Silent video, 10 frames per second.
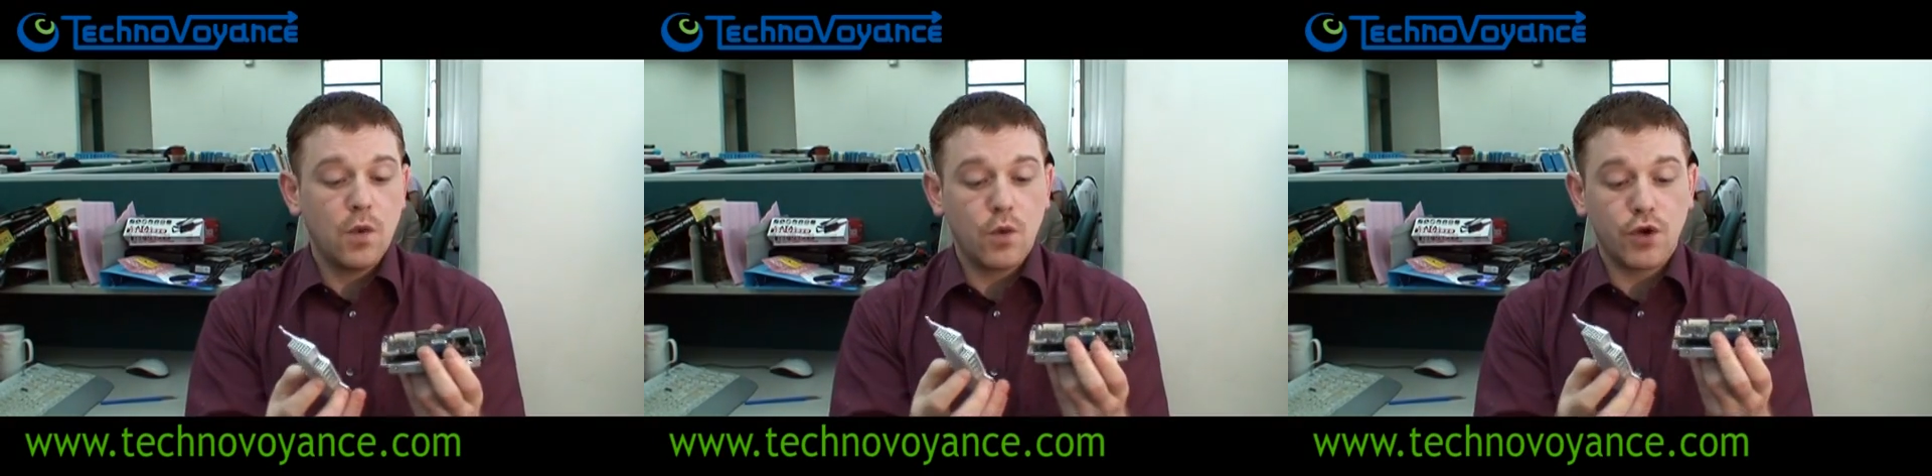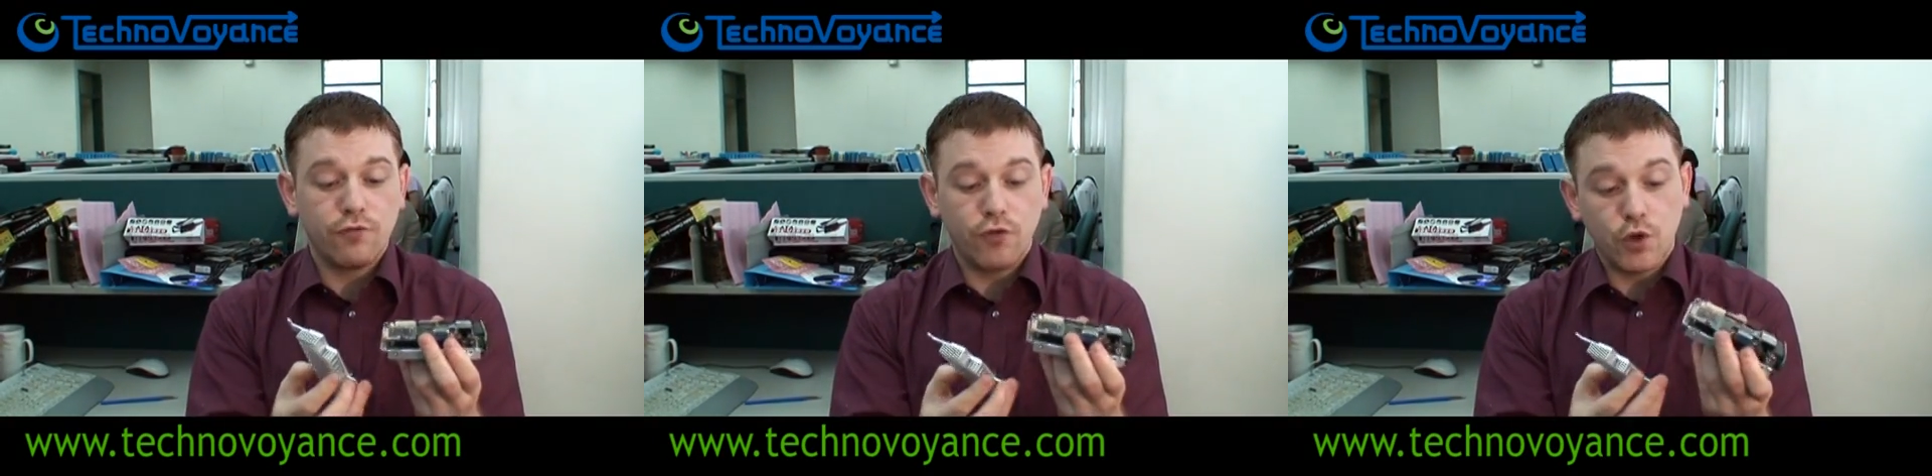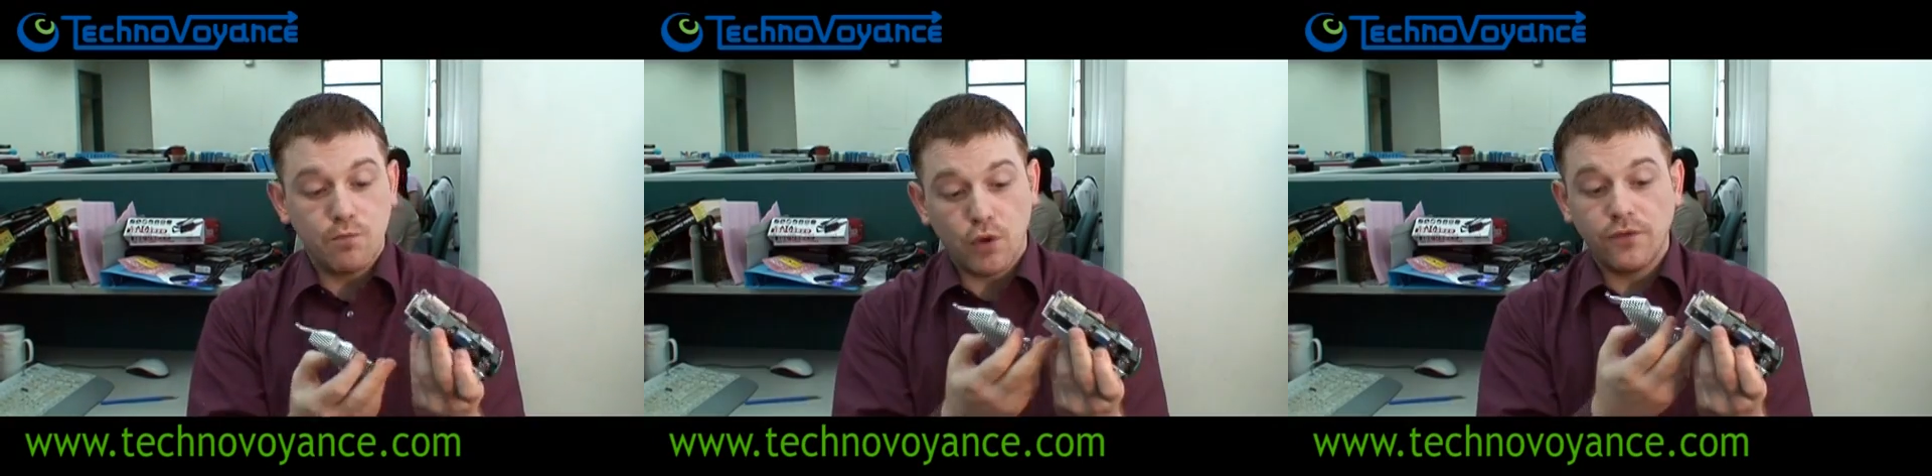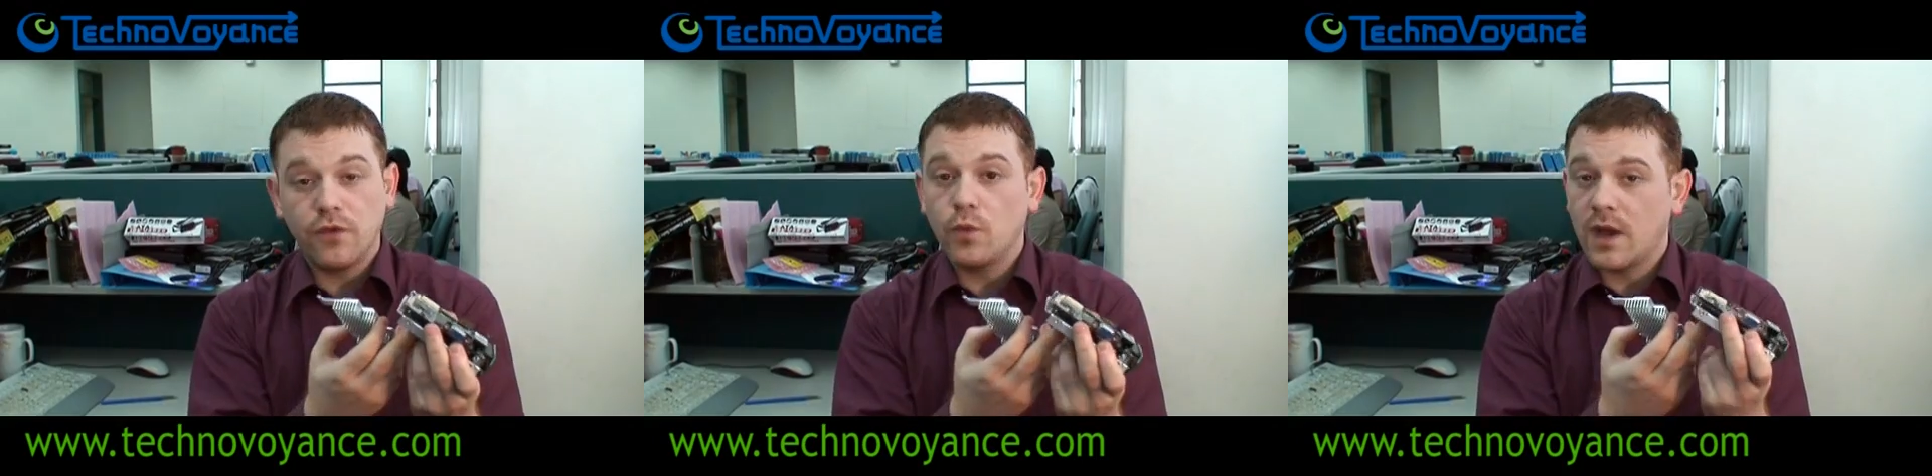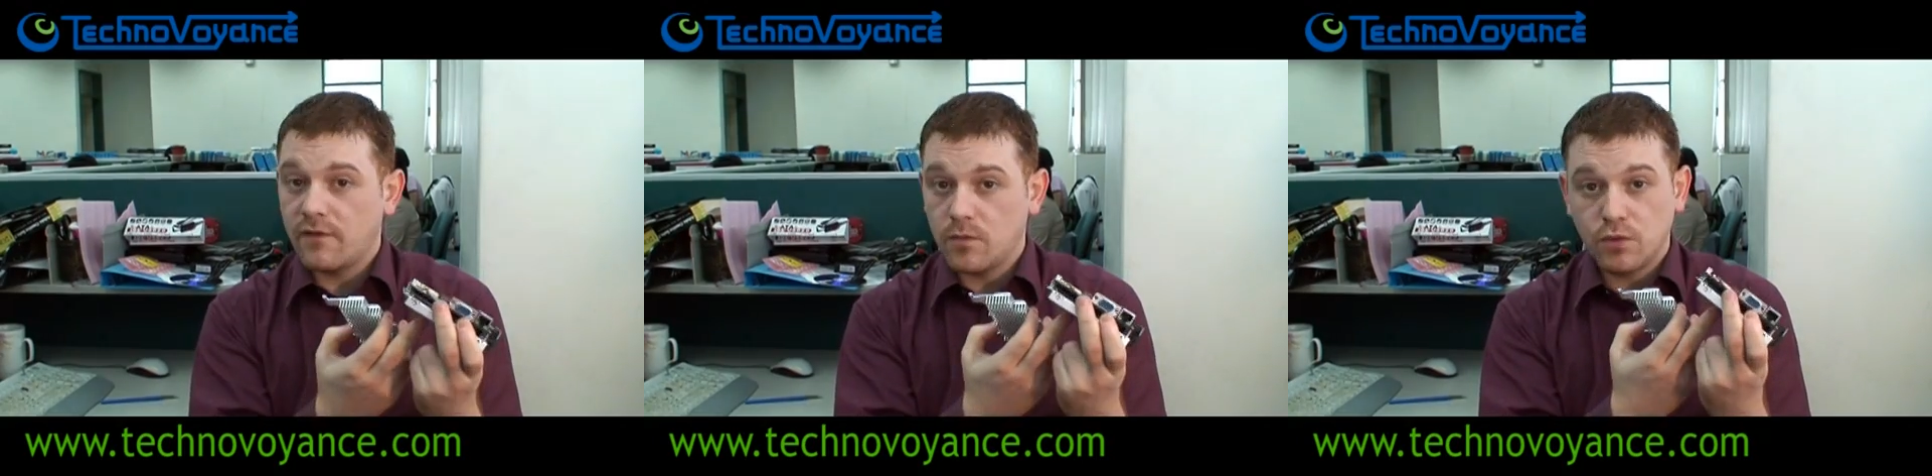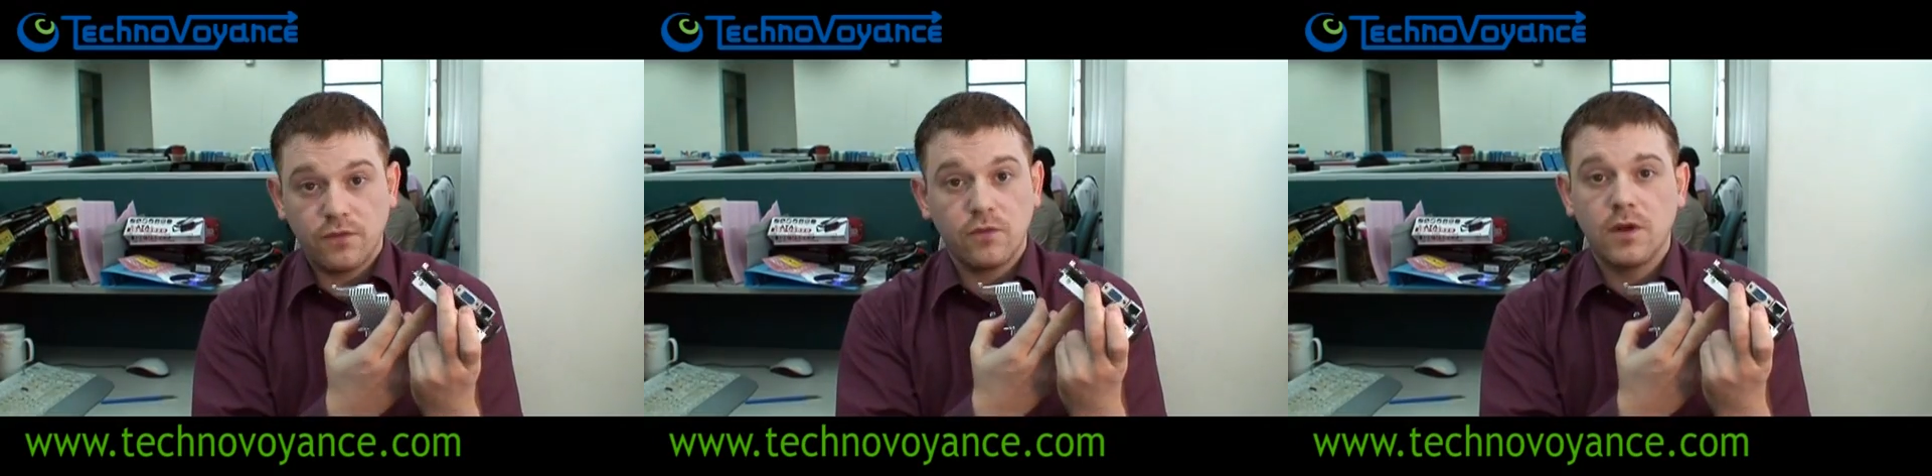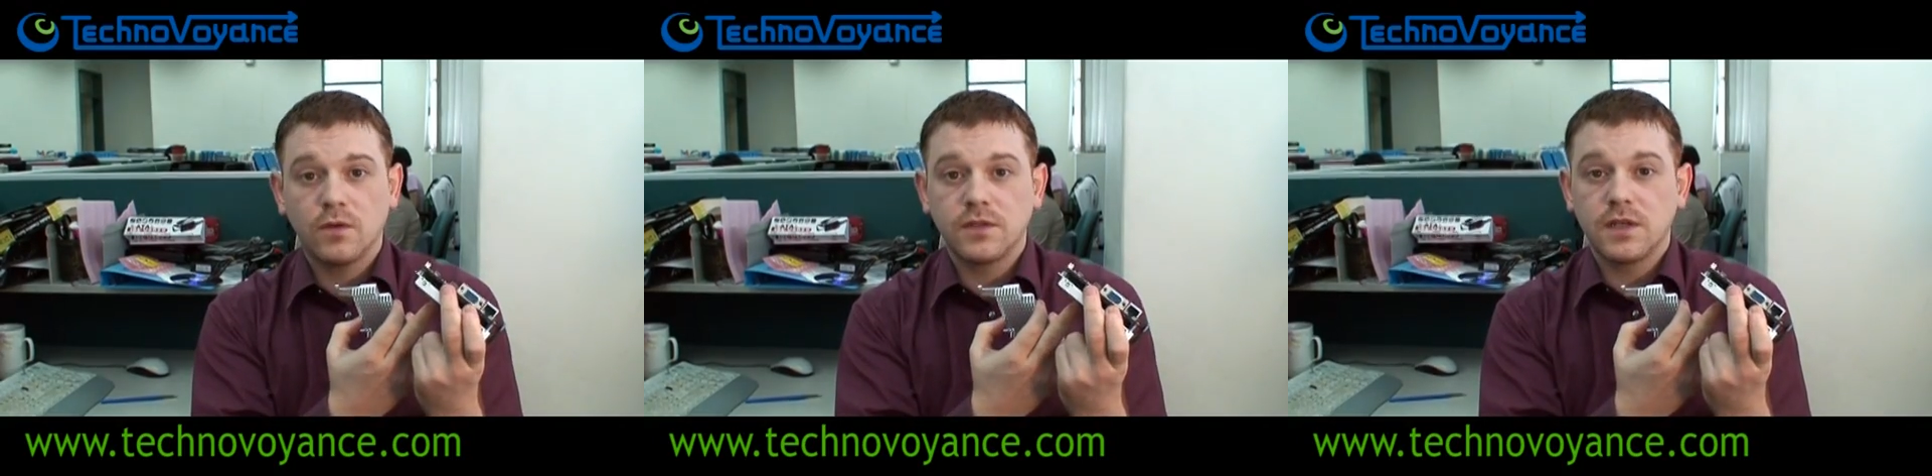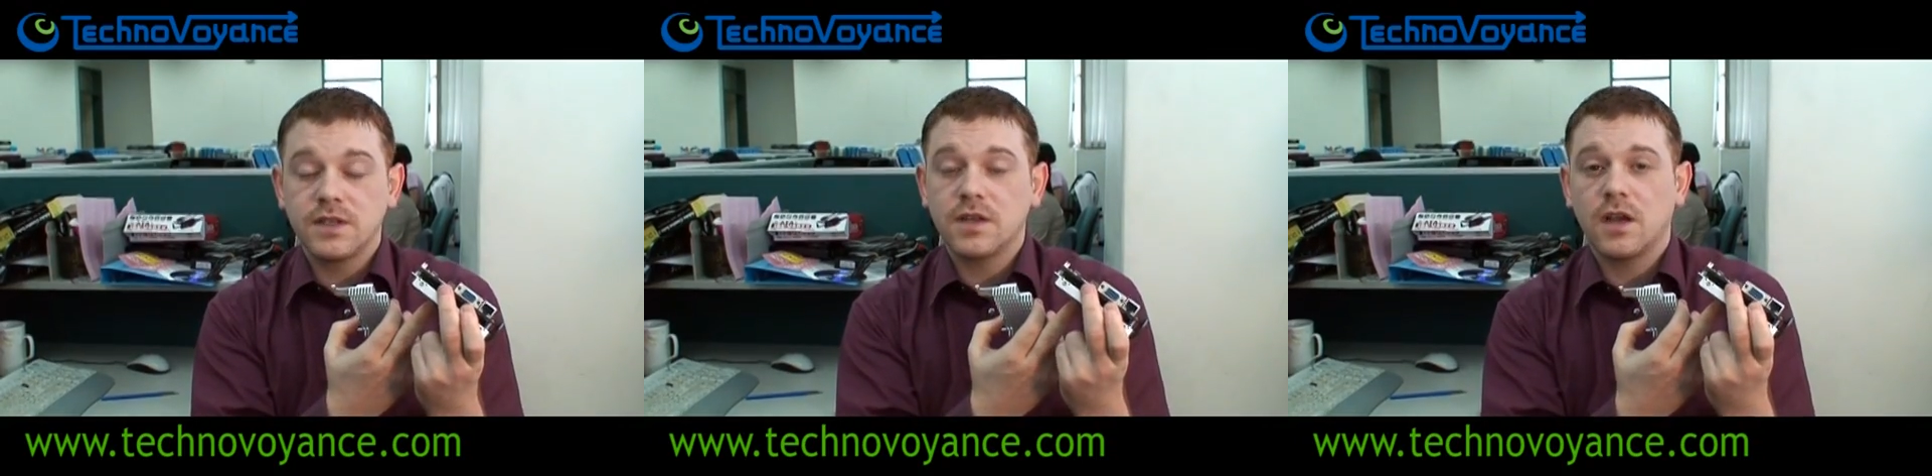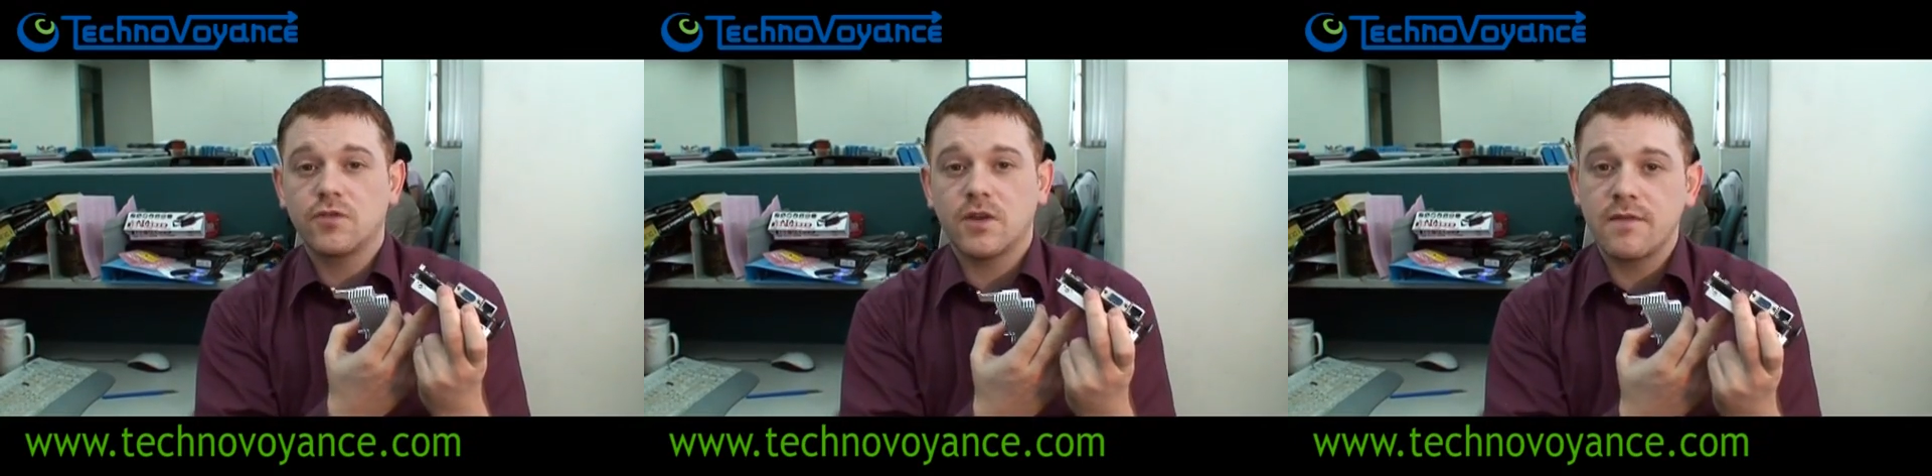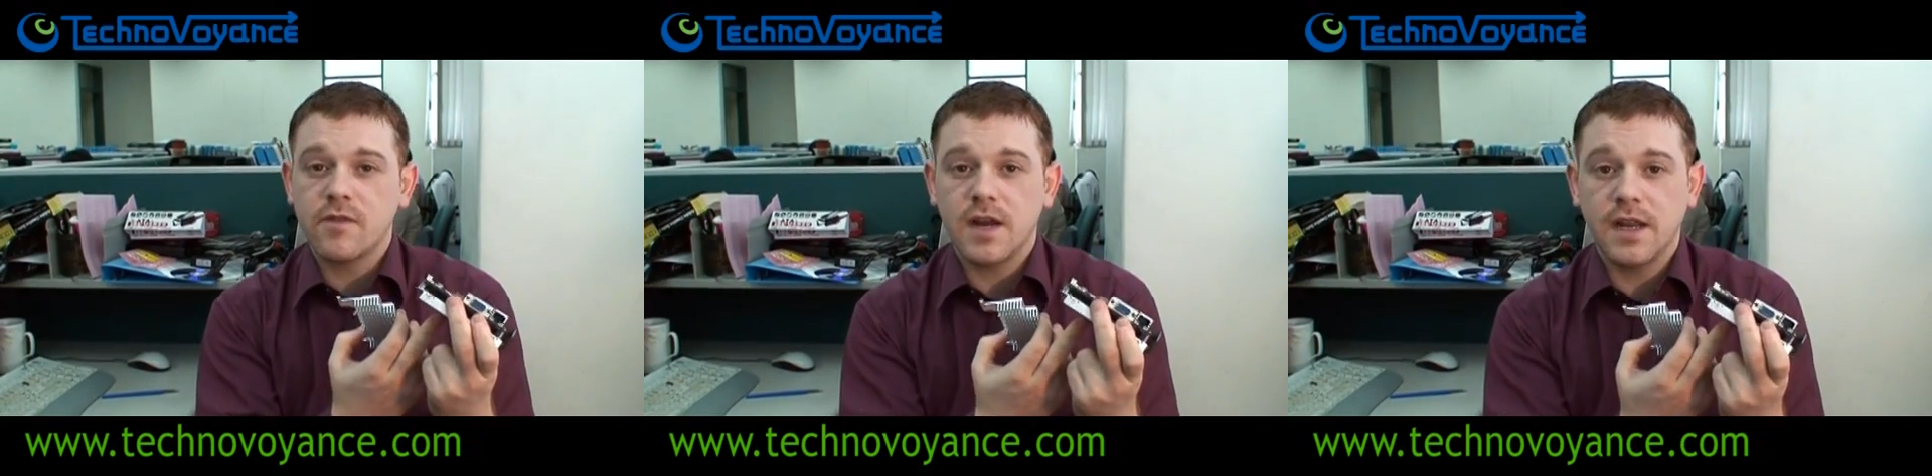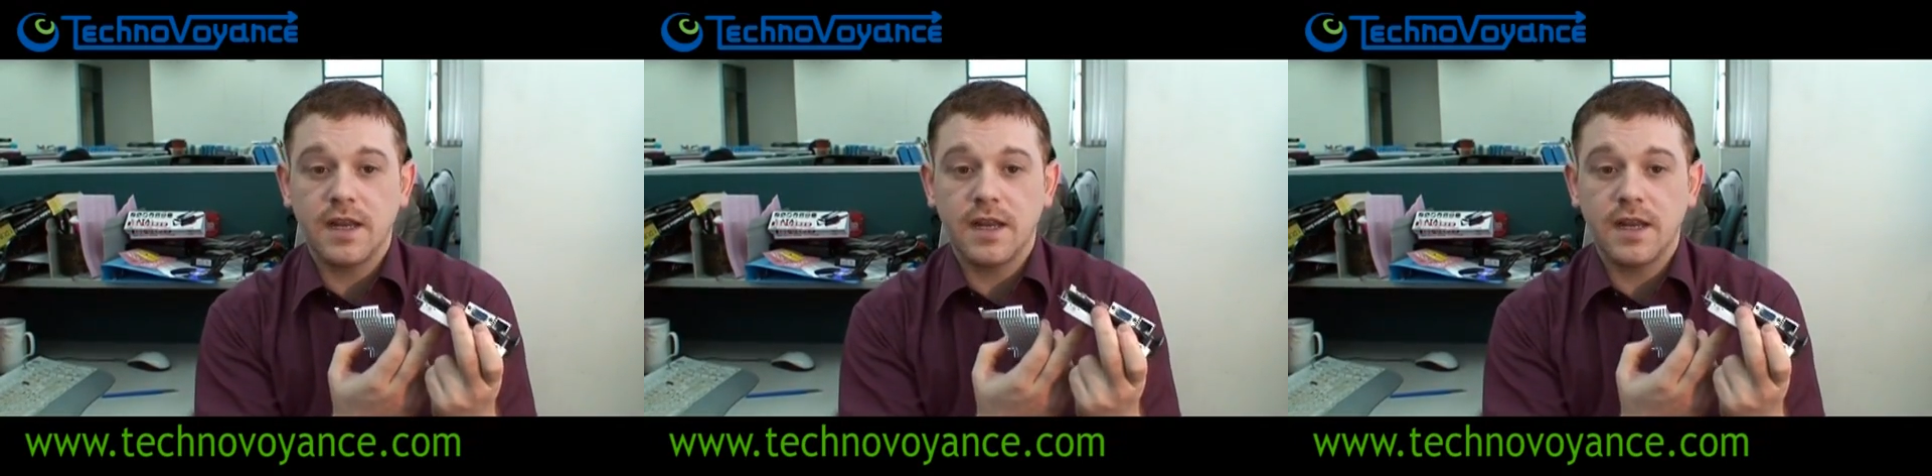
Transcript: We're going to run Ubuntu. We have Ubuntu loaded on this hard drive right